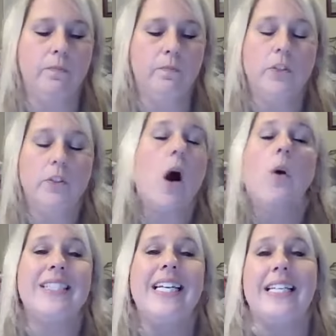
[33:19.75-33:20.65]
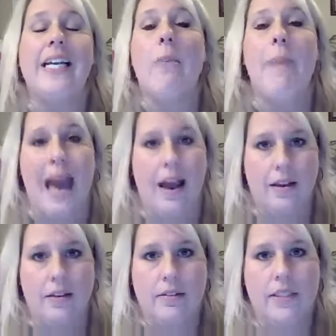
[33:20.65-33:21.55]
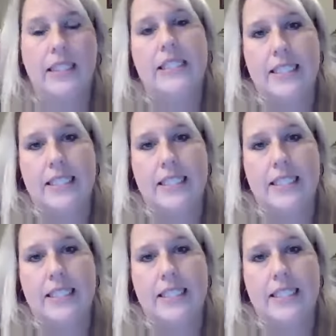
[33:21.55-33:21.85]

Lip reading: you always need to go back to these